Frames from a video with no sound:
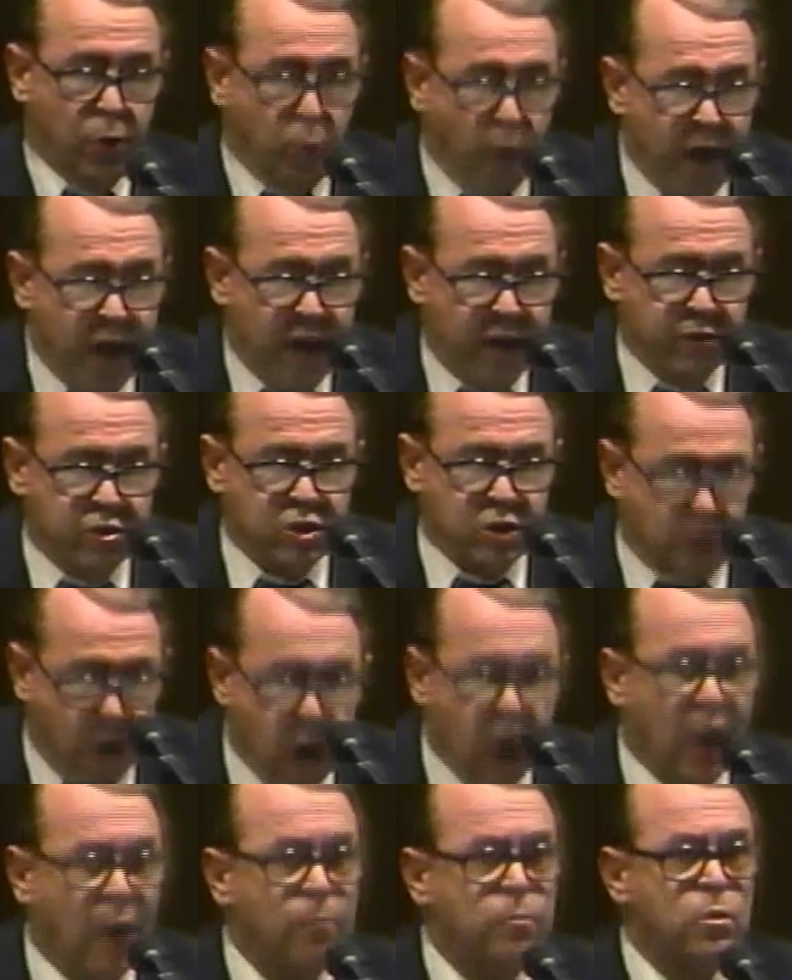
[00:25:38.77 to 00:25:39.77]
waves
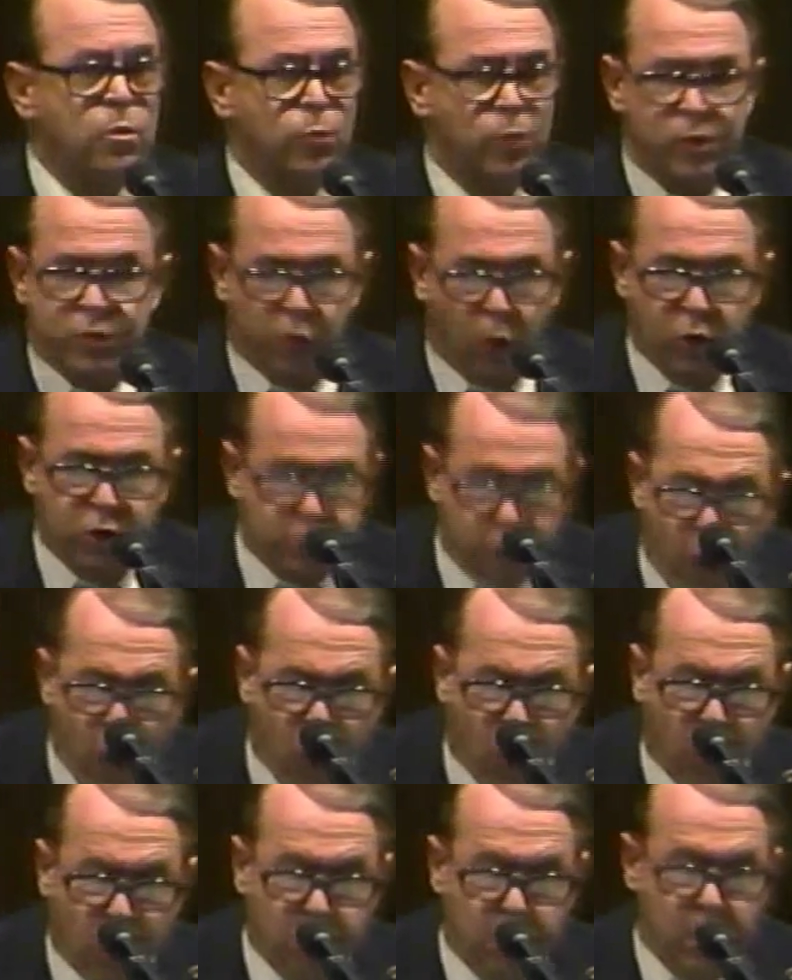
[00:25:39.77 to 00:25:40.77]
calmed with no
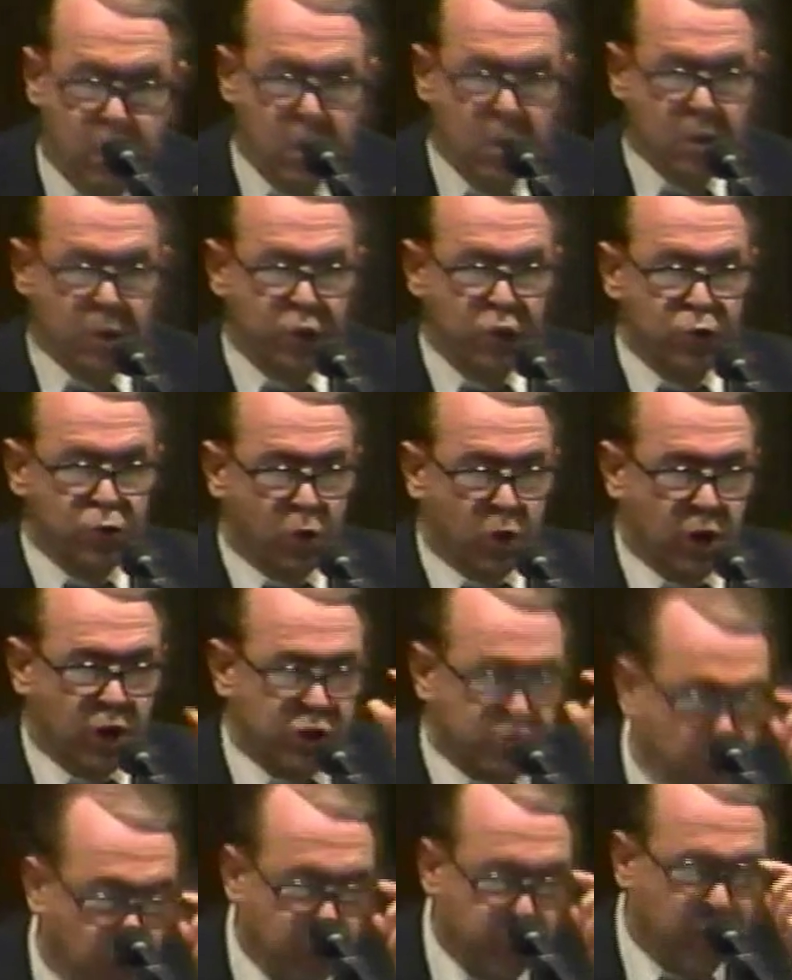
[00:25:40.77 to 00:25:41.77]
storm. You want
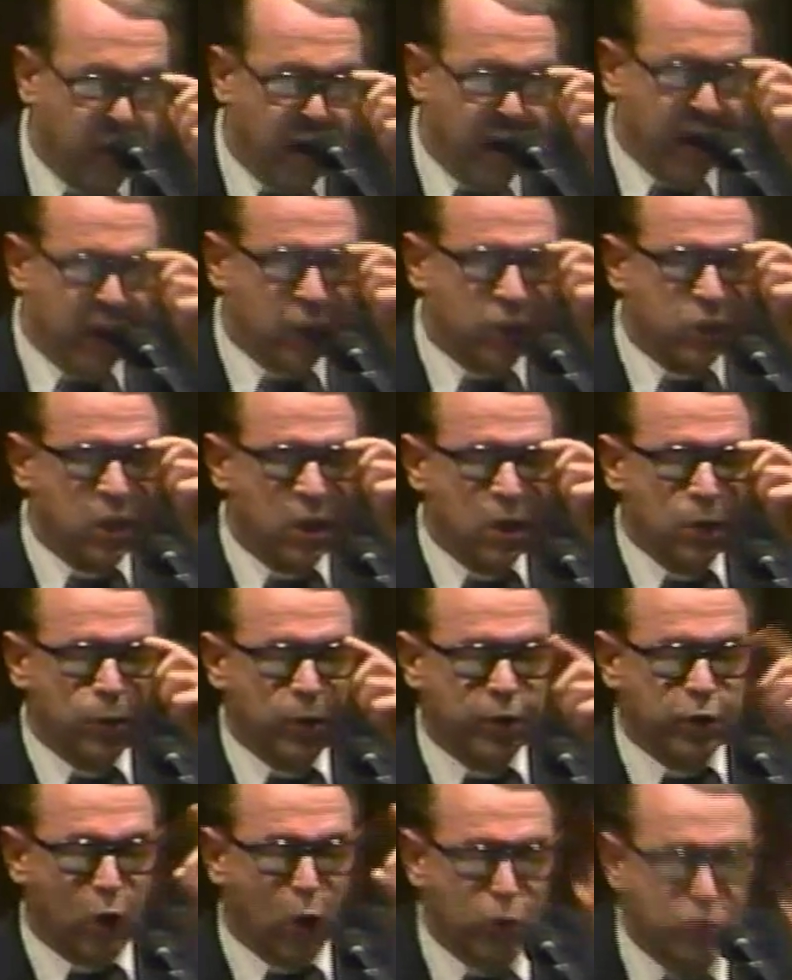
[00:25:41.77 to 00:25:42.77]
a sunrise
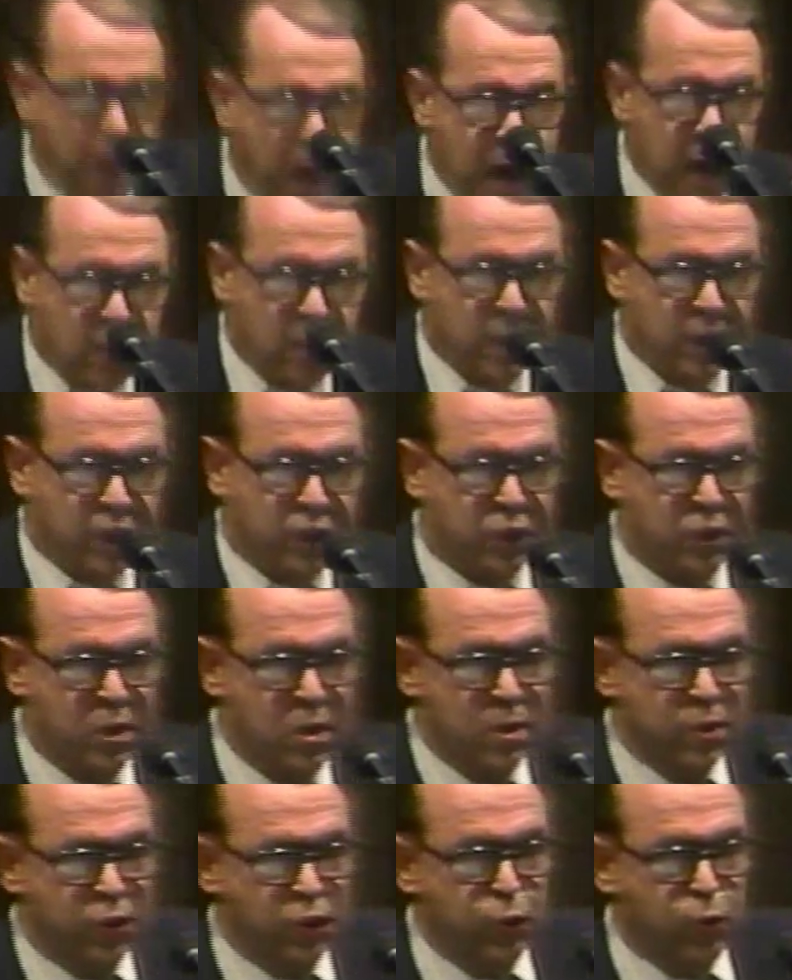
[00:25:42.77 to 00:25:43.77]
with no darkness.
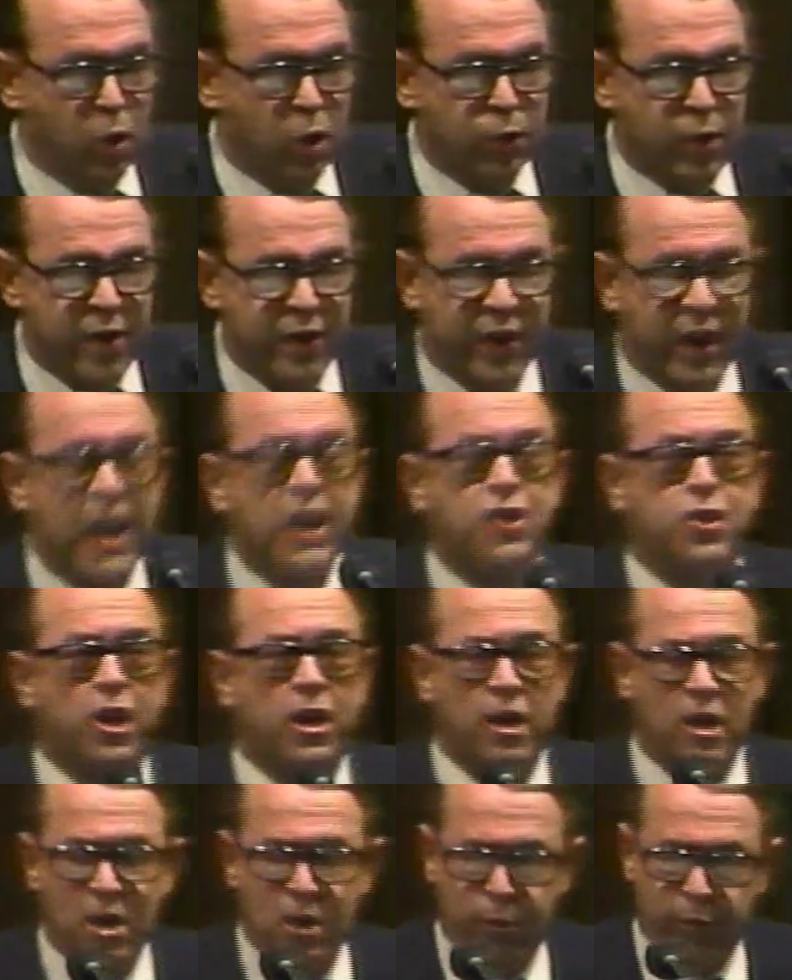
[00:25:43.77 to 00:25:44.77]
You want a
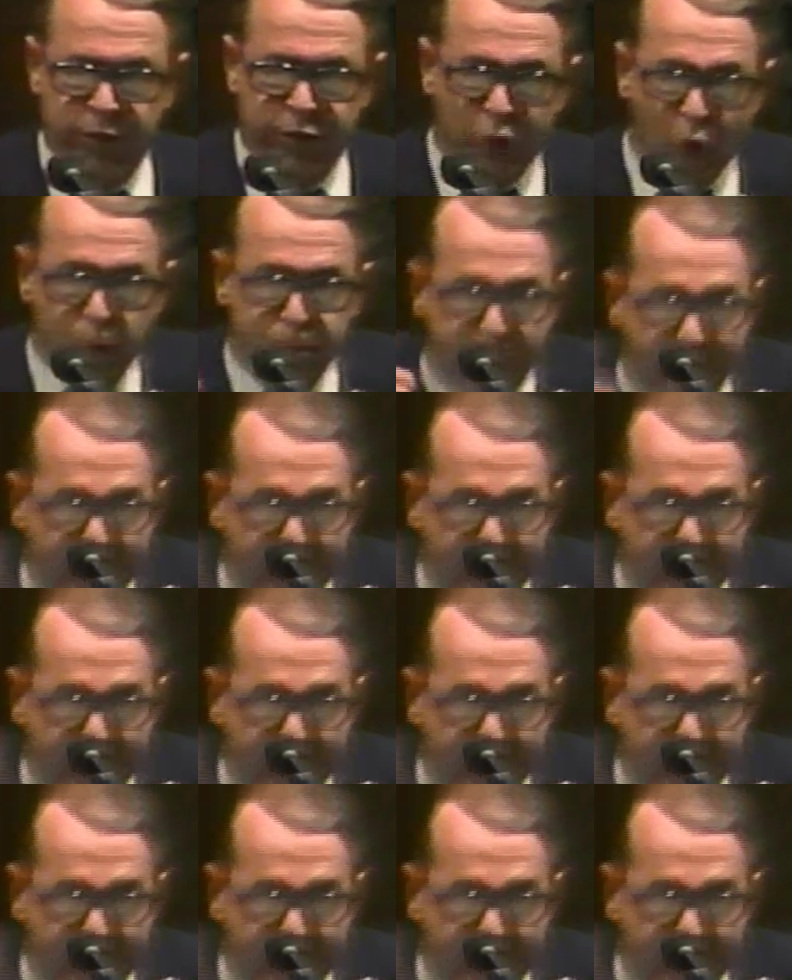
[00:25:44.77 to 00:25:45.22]
revelation with no